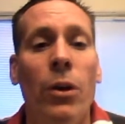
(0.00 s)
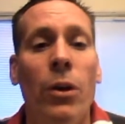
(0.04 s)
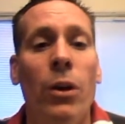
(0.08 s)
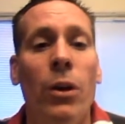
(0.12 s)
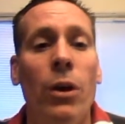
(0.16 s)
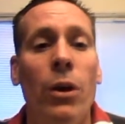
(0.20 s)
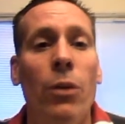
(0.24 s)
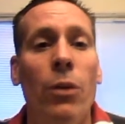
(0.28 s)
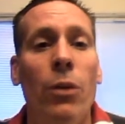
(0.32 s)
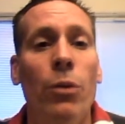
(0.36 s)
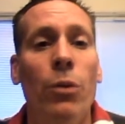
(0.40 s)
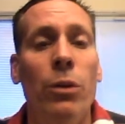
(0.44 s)

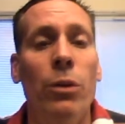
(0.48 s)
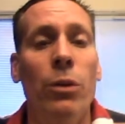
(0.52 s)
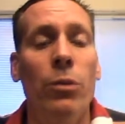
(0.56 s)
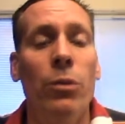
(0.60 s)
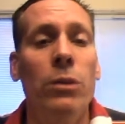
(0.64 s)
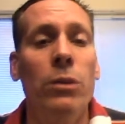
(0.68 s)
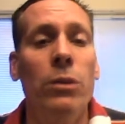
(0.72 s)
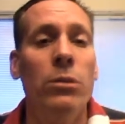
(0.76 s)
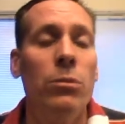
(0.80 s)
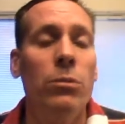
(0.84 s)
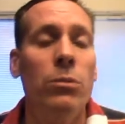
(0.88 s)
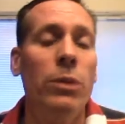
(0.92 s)
What it
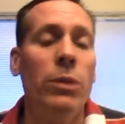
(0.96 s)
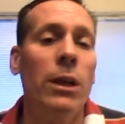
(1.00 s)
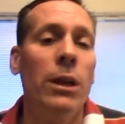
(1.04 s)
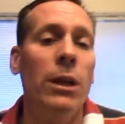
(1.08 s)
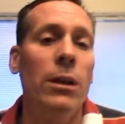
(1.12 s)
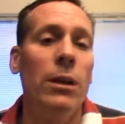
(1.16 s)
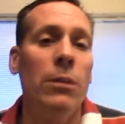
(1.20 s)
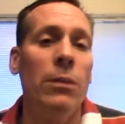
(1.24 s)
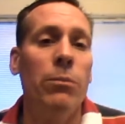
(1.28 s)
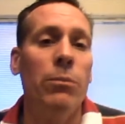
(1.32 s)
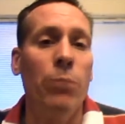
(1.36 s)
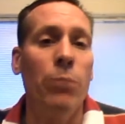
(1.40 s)
was is we
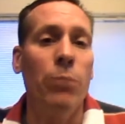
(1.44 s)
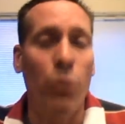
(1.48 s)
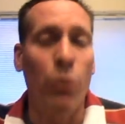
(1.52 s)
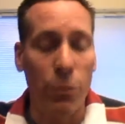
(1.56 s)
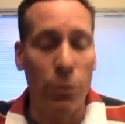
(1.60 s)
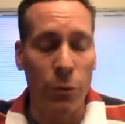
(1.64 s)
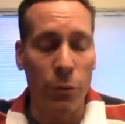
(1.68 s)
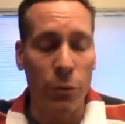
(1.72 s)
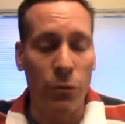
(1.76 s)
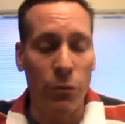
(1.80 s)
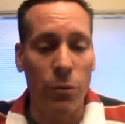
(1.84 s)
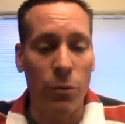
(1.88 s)
had a poor
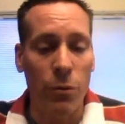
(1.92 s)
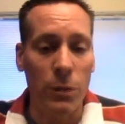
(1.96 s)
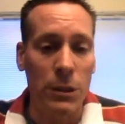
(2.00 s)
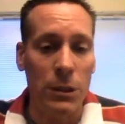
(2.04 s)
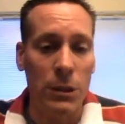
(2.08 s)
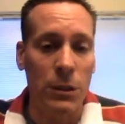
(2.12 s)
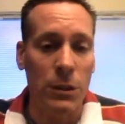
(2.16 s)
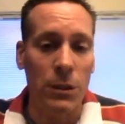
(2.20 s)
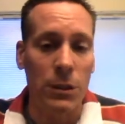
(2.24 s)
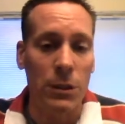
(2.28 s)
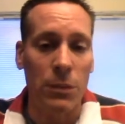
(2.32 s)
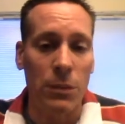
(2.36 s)
performing
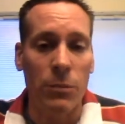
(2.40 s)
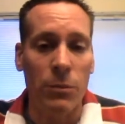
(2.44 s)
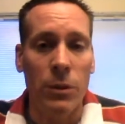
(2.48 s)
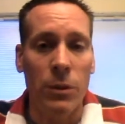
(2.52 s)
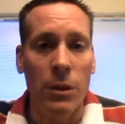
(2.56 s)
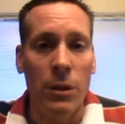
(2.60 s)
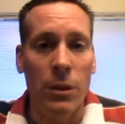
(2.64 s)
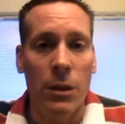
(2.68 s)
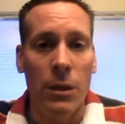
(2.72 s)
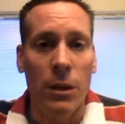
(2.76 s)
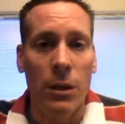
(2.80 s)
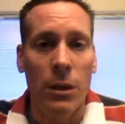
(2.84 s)
system
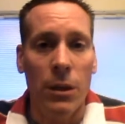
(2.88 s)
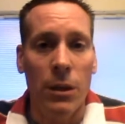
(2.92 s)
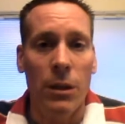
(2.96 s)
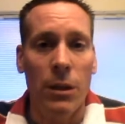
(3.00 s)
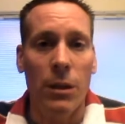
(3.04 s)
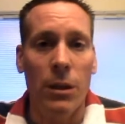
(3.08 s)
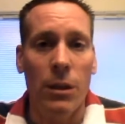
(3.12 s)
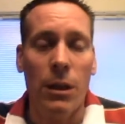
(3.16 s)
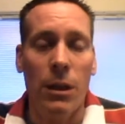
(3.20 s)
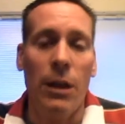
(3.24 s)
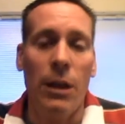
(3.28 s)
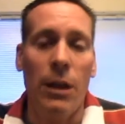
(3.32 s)

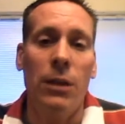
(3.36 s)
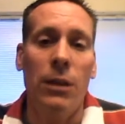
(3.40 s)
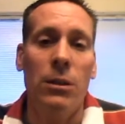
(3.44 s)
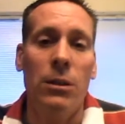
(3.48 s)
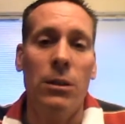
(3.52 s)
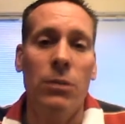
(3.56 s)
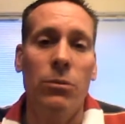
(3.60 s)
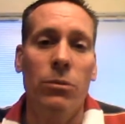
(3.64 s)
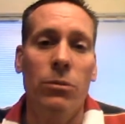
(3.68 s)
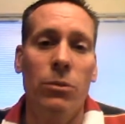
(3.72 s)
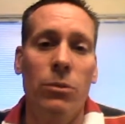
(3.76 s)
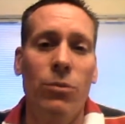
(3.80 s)
that
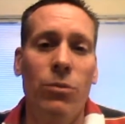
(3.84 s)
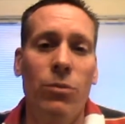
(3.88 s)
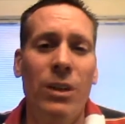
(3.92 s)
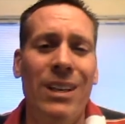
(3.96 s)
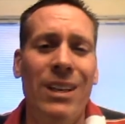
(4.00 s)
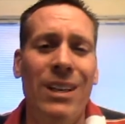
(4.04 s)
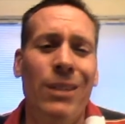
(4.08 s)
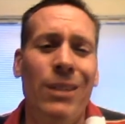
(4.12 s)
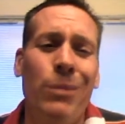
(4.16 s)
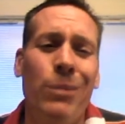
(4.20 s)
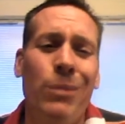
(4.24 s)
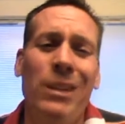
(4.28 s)
was
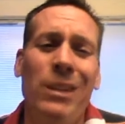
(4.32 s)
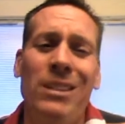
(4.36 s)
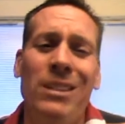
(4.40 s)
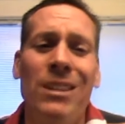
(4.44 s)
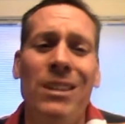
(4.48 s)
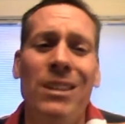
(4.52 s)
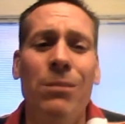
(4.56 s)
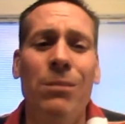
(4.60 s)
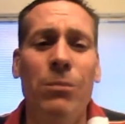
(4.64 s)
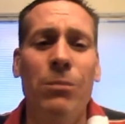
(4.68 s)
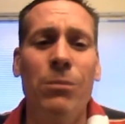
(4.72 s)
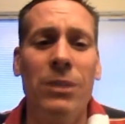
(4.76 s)
running at about
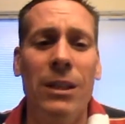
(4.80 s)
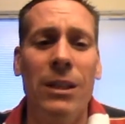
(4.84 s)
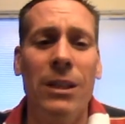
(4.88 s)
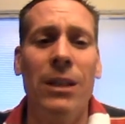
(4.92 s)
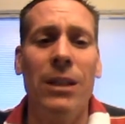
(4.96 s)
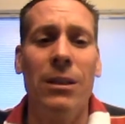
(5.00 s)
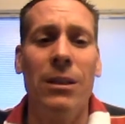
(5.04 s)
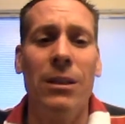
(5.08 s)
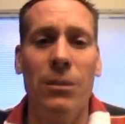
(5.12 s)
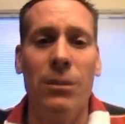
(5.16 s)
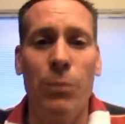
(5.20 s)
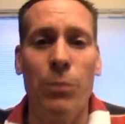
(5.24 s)
10
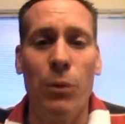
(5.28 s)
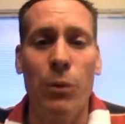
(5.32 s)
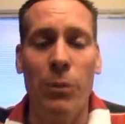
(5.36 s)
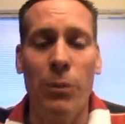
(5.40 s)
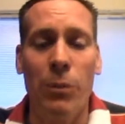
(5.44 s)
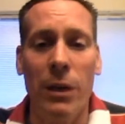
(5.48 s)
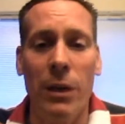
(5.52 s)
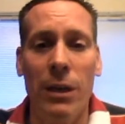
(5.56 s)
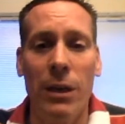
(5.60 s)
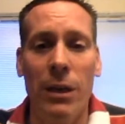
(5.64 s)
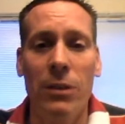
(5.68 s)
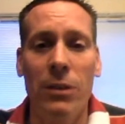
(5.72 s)
seconds per
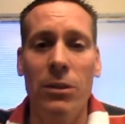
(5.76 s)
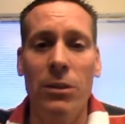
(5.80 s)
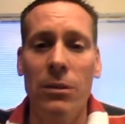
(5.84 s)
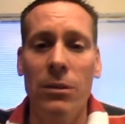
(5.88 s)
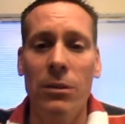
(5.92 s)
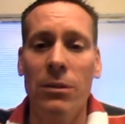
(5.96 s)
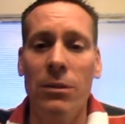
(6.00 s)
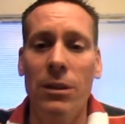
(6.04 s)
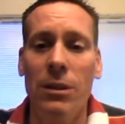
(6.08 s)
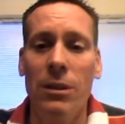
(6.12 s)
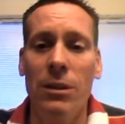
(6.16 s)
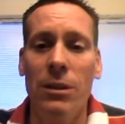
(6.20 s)
page
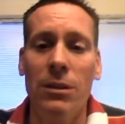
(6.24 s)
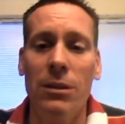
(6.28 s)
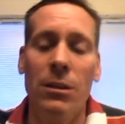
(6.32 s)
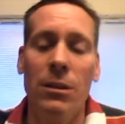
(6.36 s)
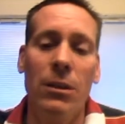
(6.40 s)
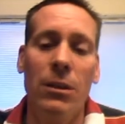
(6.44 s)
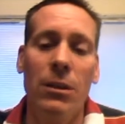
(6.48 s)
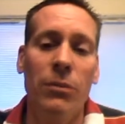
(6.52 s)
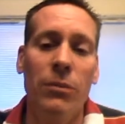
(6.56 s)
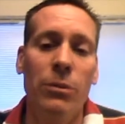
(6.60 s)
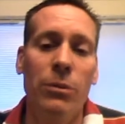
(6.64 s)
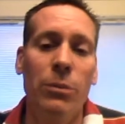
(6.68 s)
in its
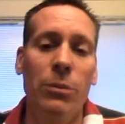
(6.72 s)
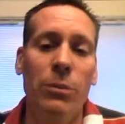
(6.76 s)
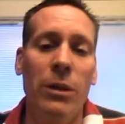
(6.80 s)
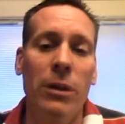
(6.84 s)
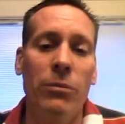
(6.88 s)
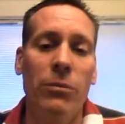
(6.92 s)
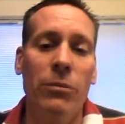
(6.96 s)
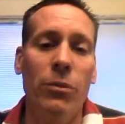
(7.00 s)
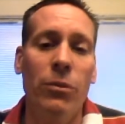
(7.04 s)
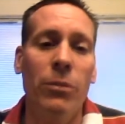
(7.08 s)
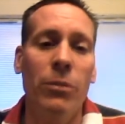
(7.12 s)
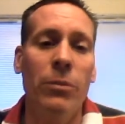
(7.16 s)
delivery
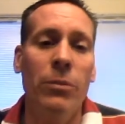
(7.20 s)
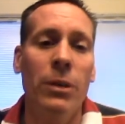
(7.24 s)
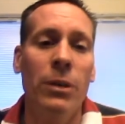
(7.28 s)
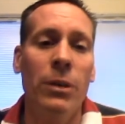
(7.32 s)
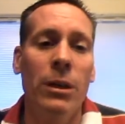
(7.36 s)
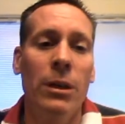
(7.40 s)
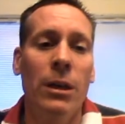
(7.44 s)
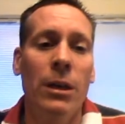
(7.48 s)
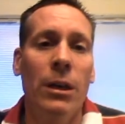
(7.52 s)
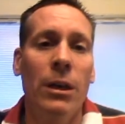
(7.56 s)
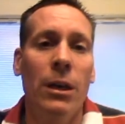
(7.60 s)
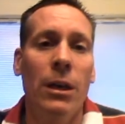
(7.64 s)
platform,
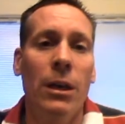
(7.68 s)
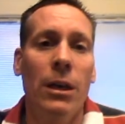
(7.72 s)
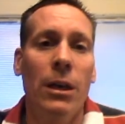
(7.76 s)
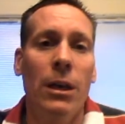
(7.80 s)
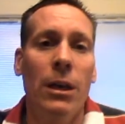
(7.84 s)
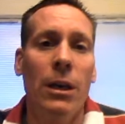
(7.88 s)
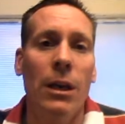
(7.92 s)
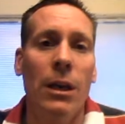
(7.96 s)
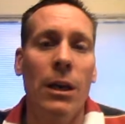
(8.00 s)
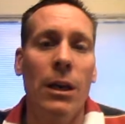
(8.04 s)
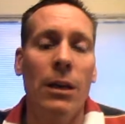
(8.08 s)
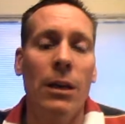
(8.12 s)

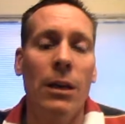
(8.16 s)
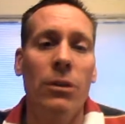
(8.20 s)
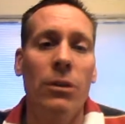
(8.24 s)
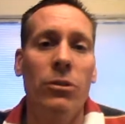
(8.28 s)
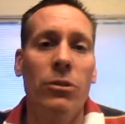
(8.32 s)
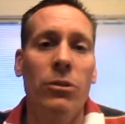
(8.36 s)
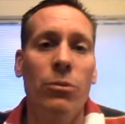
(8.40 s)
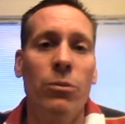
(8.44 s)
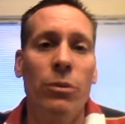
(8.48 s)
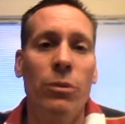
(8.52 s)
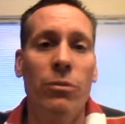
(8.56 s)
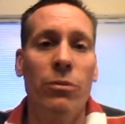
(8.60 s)
and
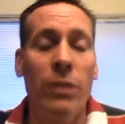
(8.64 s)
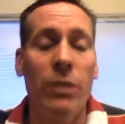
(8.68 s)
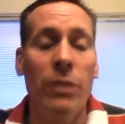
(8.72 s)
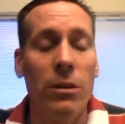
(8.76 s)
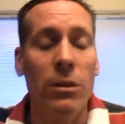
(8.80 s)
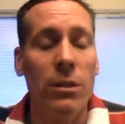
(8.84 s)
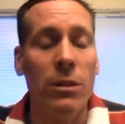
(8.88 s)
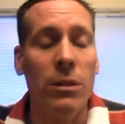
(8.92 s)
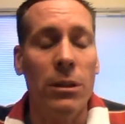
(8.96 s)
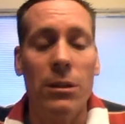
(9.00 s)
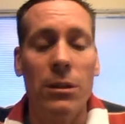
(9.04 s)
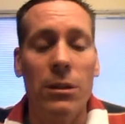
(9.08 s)
we
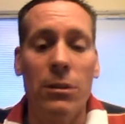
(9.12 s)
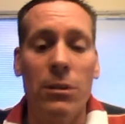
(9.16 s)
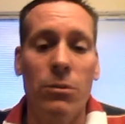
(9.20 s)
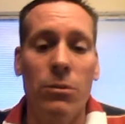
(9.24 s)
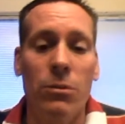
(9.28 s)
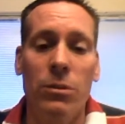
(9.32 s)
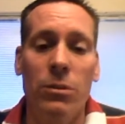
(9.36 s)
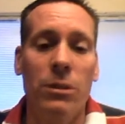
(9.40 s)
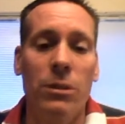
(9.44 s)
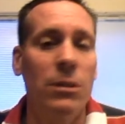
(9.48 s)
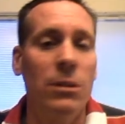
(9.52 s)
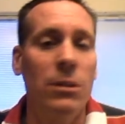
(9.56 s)
felt that this
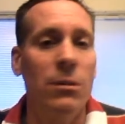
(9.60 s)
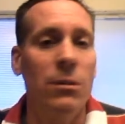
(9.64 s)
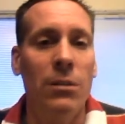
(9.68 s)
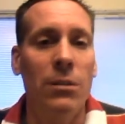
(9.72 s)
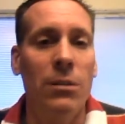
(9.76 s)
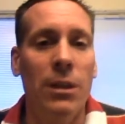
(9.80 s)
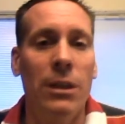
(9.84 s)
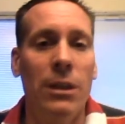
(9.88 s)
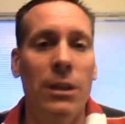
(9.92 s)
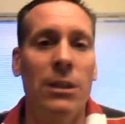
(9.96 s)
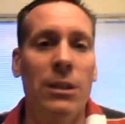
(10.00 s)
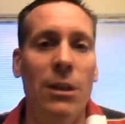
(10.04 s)
was
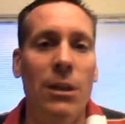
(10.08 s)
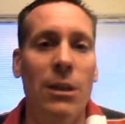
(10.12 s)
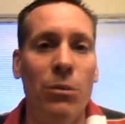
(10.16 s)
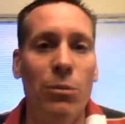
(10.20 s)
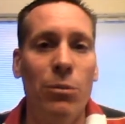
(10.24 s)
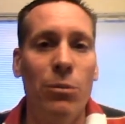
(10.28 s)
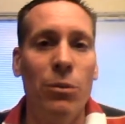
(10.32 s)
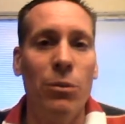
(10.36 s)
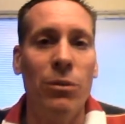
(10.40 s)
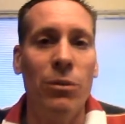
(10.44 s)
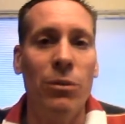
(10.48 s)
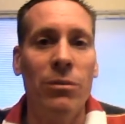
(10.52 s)

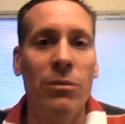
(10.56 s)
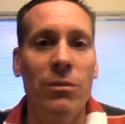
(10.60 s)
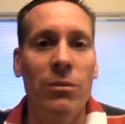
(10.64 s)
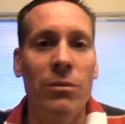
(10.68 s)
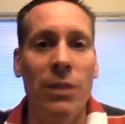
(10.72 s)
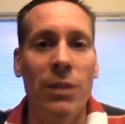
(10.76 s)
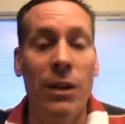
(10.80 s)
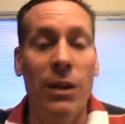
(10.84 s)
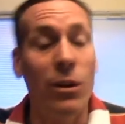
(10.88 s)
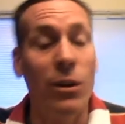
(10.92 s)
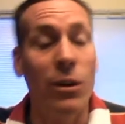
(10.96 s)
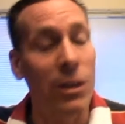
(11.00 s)
unacceptable,
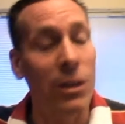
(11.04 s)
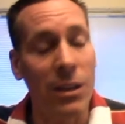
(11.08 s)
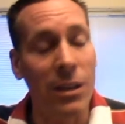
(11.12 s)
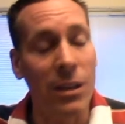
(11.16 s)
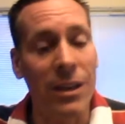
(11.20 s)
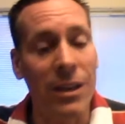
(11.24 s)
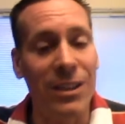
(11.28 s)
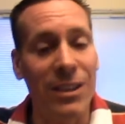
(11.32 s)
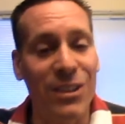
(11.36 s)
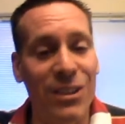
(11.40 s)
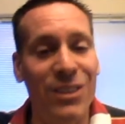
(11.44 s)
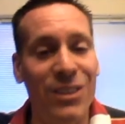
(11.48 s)
and our
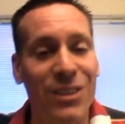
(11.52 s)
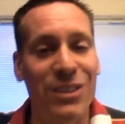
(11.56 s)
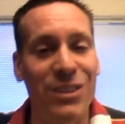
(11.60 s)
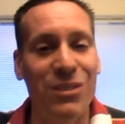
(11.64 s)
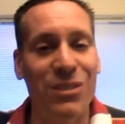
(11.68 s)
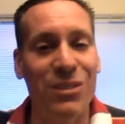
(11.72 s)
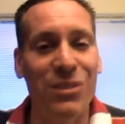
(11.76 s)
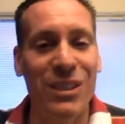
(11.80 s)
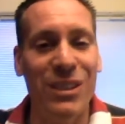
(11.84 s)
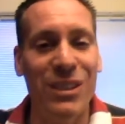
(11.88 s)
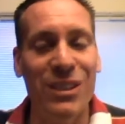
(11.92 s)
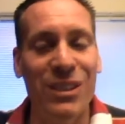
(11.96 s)
clients also
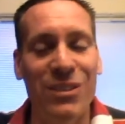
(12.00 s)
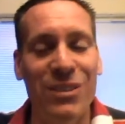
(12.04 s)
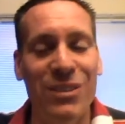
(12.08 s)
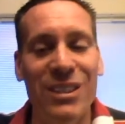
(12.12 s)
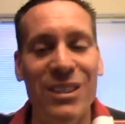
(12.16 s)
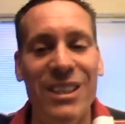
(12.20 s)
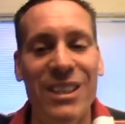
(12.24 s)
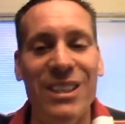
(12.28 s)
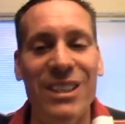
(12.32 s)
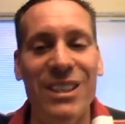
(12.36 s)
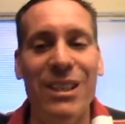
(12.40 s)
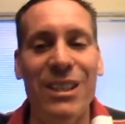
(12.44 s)
felt that it was
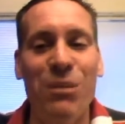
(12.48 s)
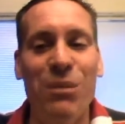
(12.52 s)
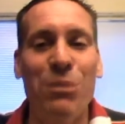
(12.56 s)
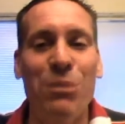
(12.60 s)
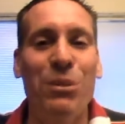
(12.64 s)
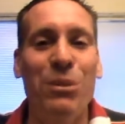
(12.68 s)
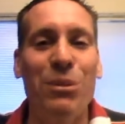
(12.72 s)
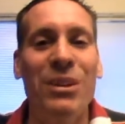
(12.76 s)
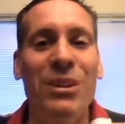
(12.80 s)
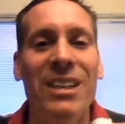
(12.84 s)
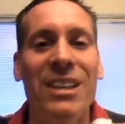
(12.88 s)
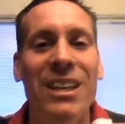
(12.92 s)

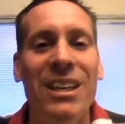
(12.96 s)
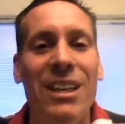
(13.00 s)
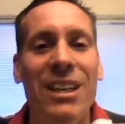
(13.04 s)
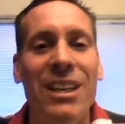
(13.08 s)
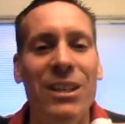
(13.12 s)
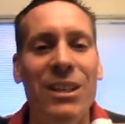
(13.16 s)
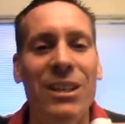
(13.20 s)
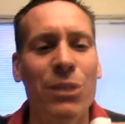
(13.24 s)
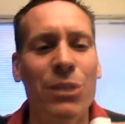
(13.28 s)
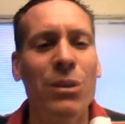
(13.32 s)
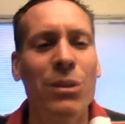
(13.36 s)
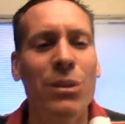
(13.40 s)
unacceptable,
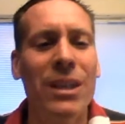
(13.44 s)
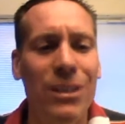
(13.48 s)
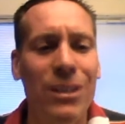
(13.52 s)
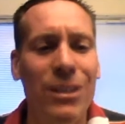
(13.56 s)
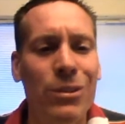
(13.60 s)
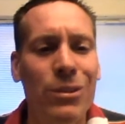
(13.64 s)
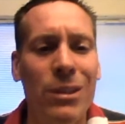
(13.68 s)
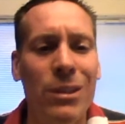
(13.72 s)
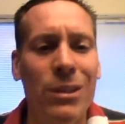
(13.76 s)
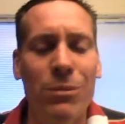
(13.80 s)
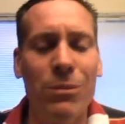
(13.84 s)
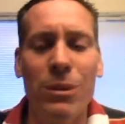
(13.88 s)
so we had to
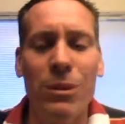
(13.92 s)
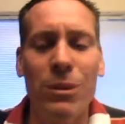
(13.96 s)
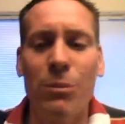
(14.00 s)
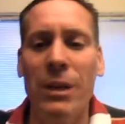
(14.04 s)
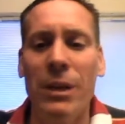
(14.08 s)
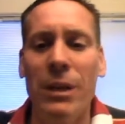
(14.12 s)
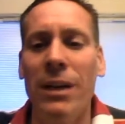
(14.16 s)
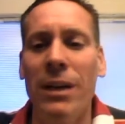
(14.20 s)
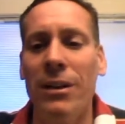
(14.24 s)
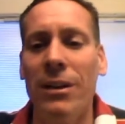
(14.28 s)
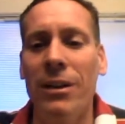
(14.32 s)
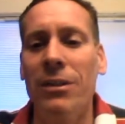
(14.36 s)
do something
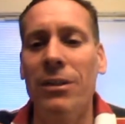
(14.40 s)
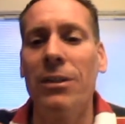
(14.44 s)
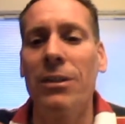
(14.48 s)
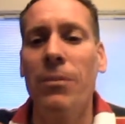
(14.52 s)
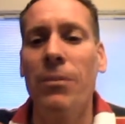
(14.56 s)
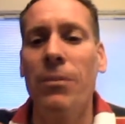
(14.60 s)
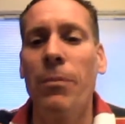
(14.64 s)
about it.